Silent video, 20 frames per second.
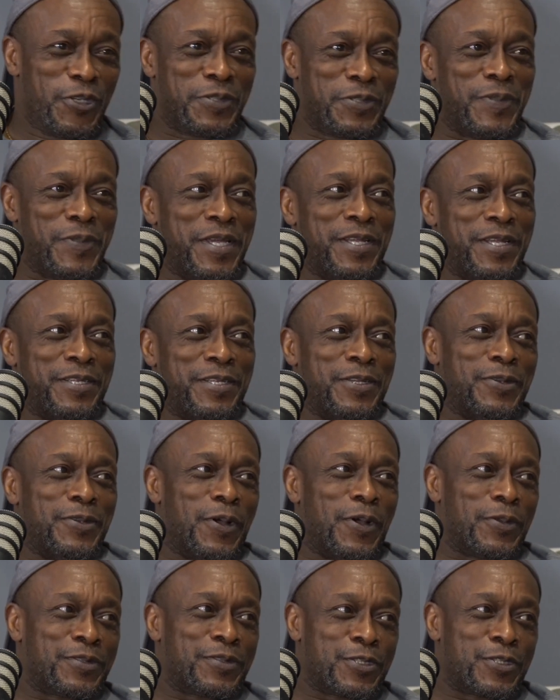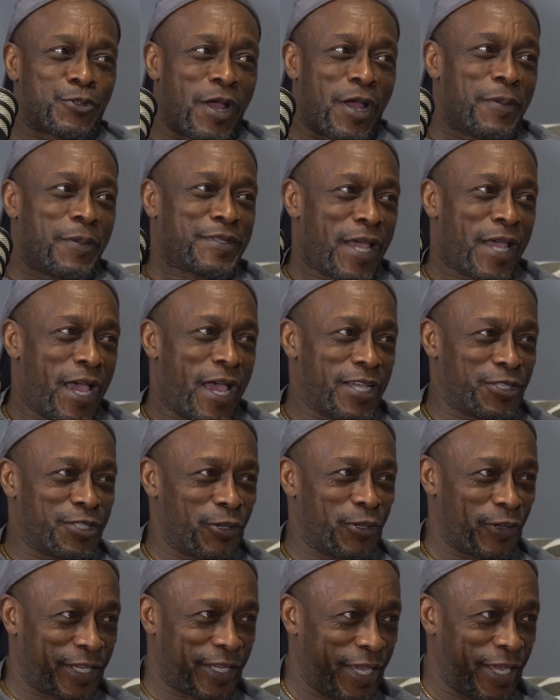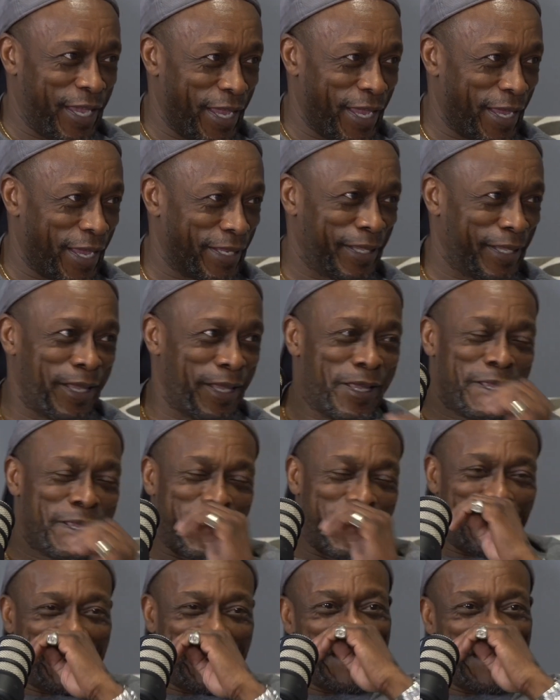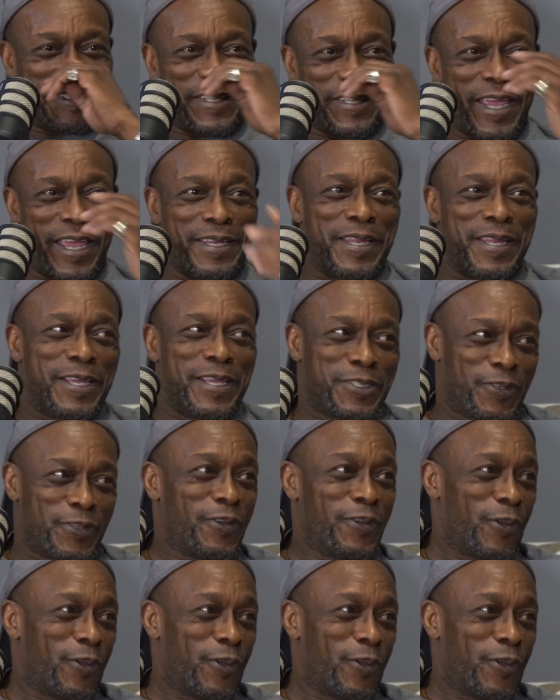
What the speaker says: use me, to traumatize your kid and things of that nature. or